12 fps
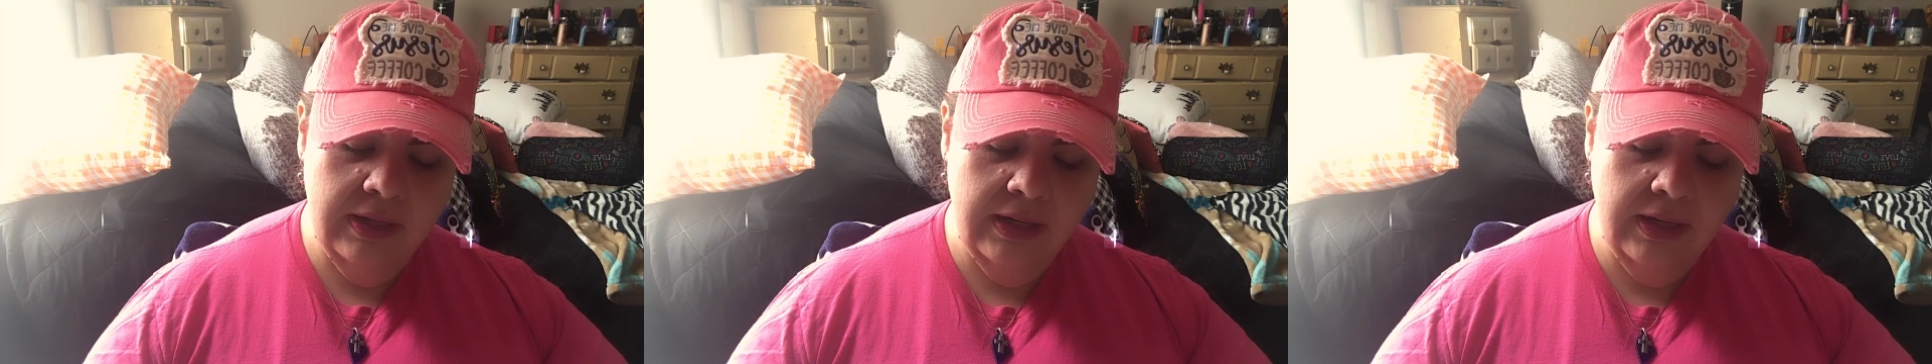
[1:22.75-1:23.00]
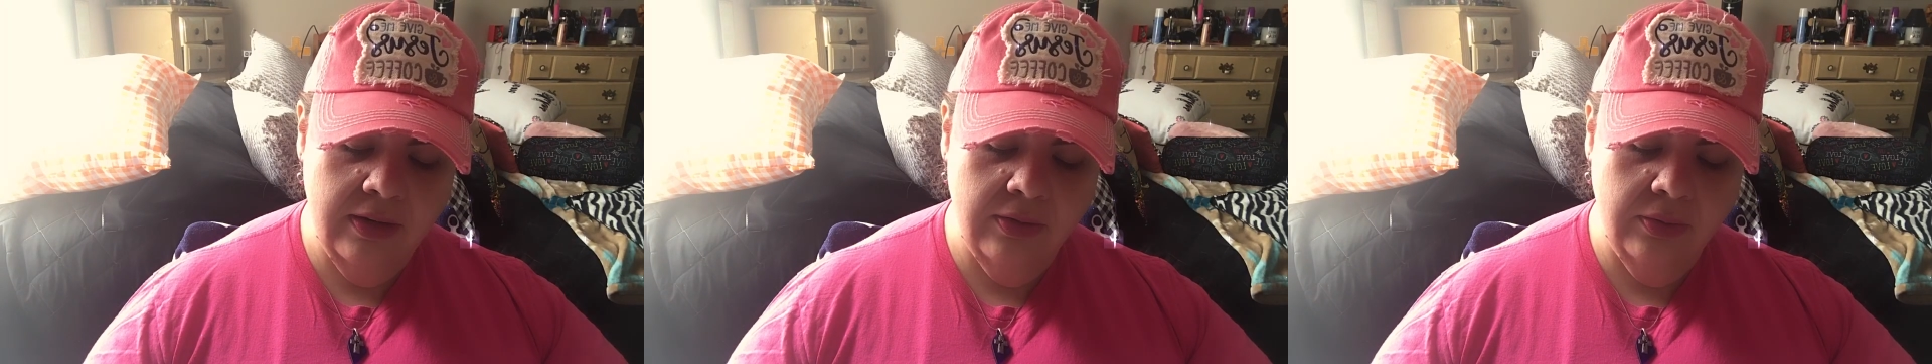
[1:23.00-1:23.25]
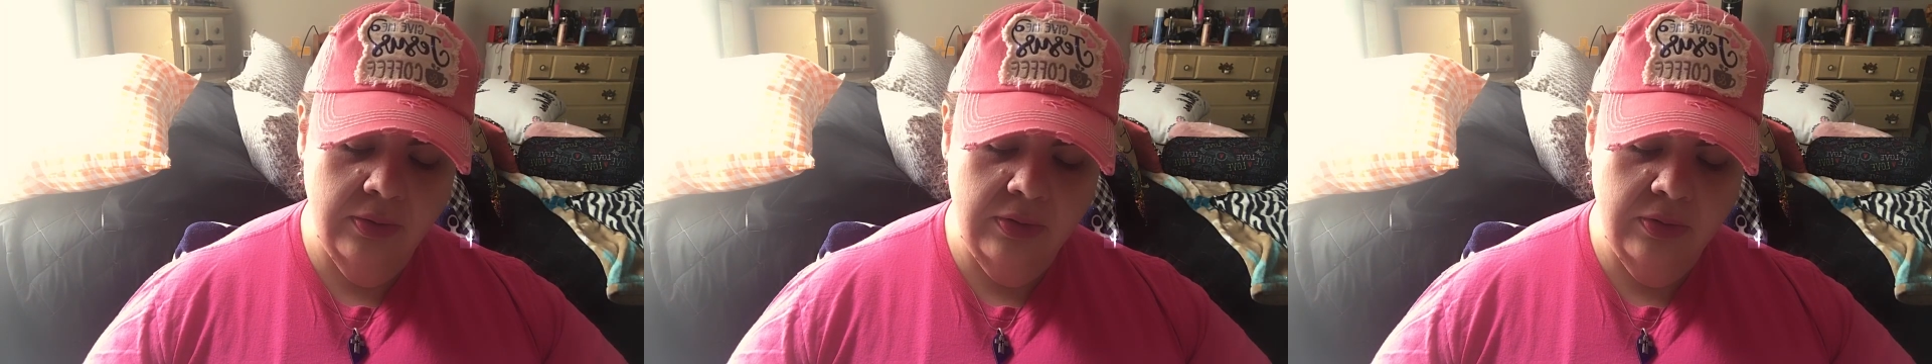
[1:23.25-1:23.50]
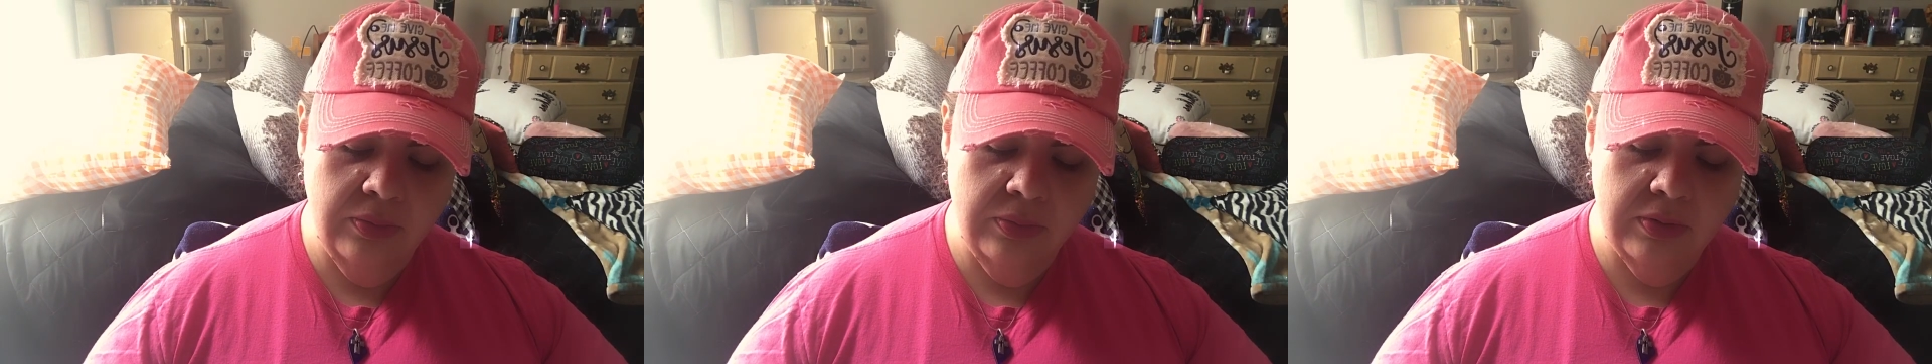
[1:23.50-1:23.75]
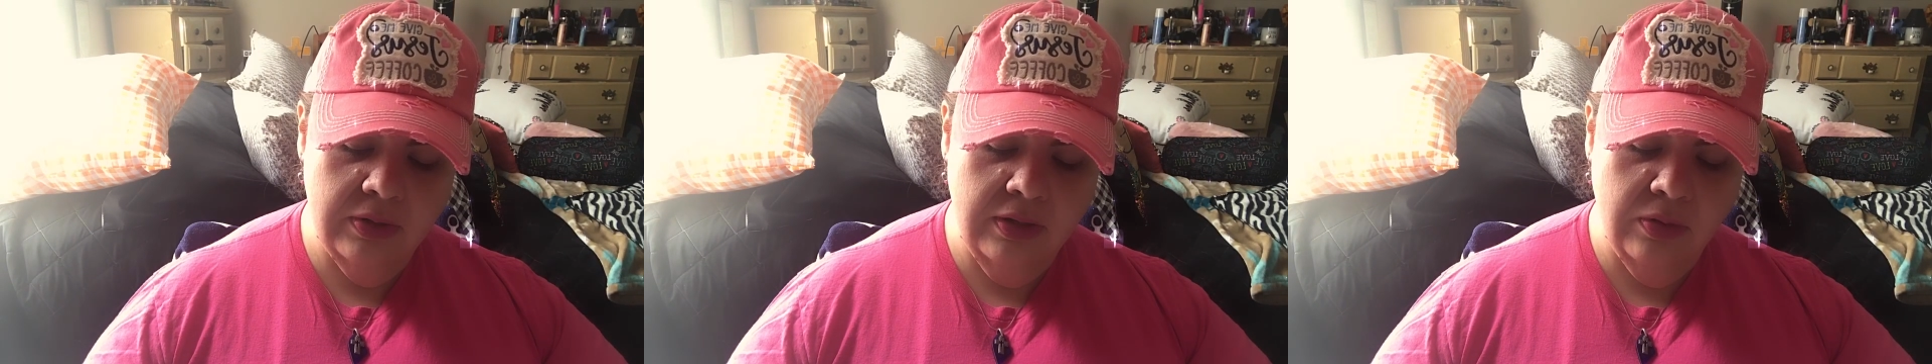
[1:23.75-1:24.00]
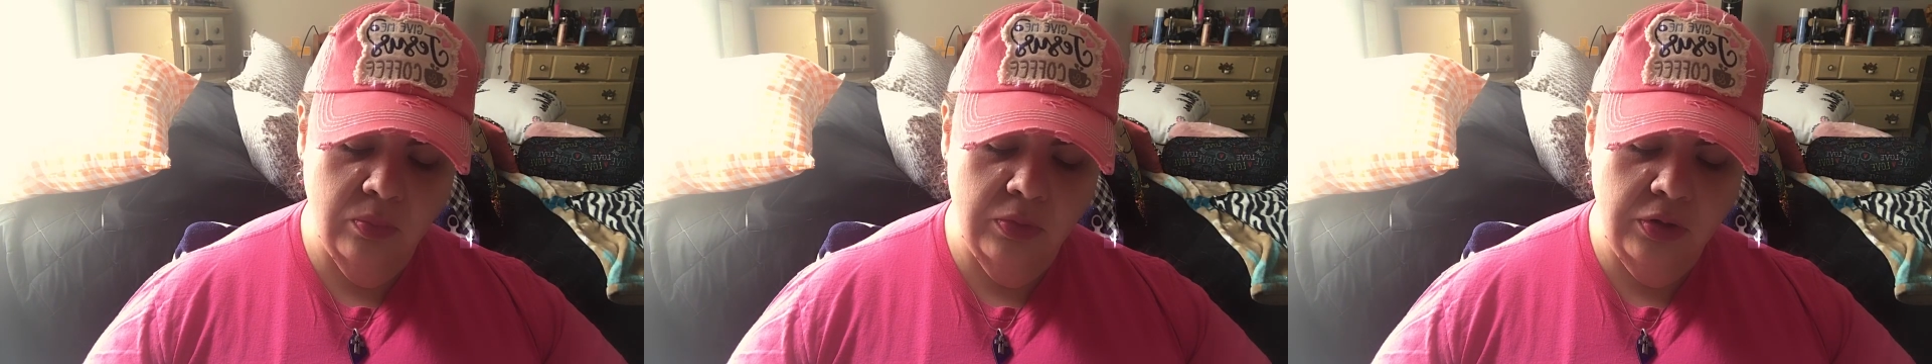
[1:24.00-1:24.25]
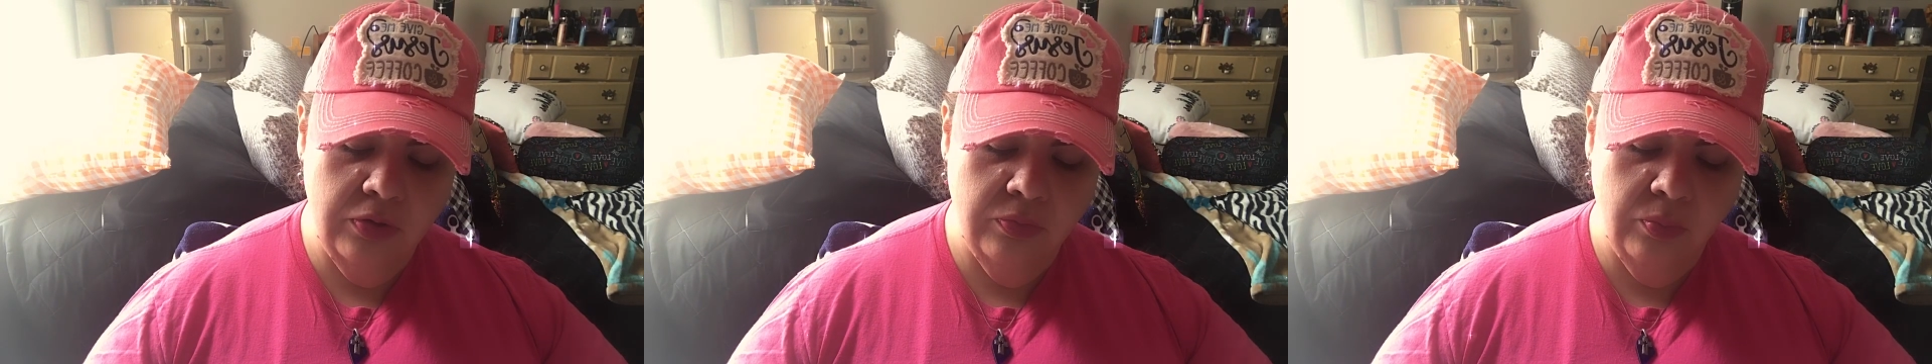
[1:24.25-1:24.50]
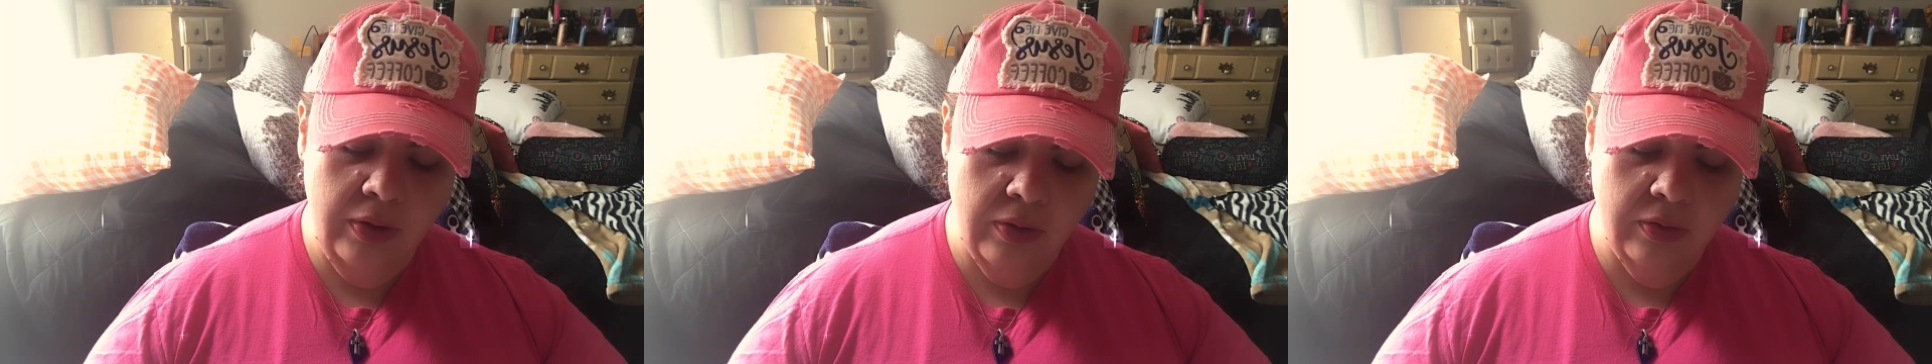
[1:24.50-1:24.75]
any other good news than the one
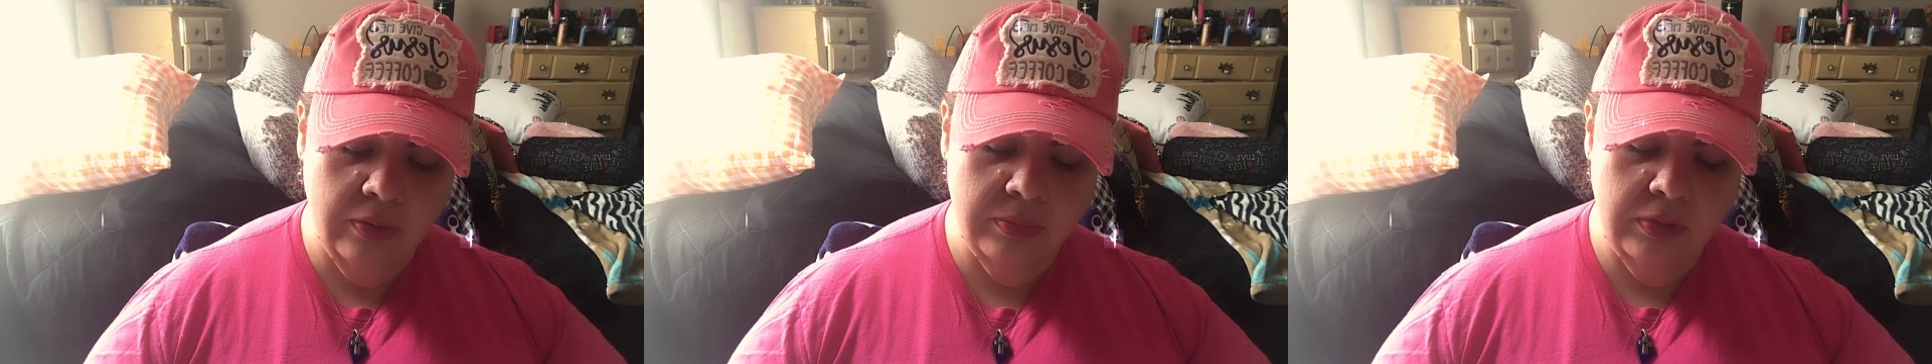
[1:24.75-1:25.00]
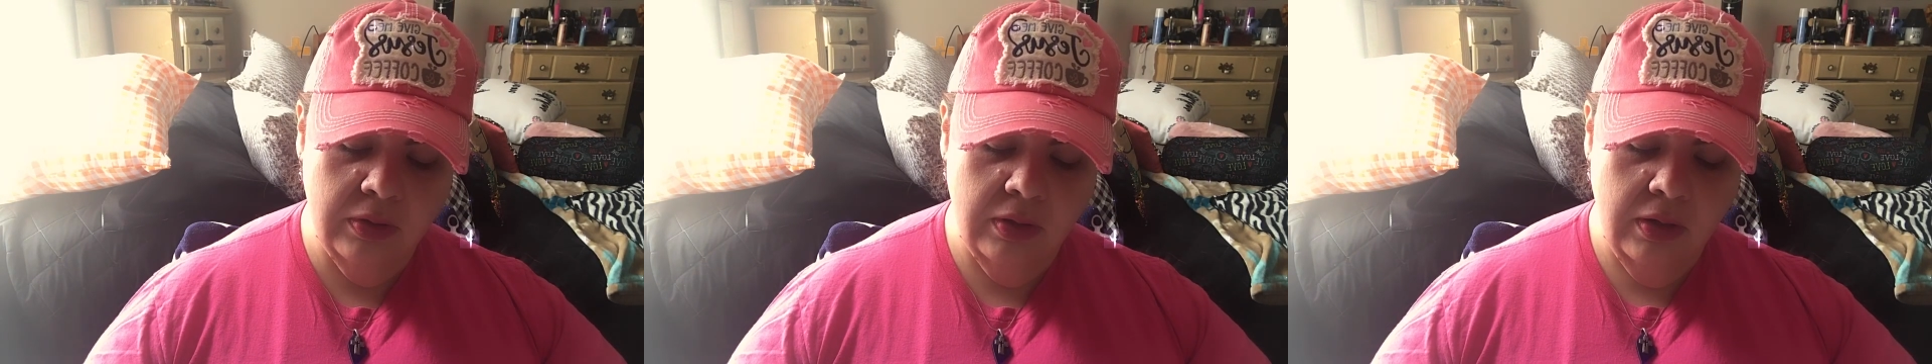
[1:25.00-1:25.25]
you've welcomed,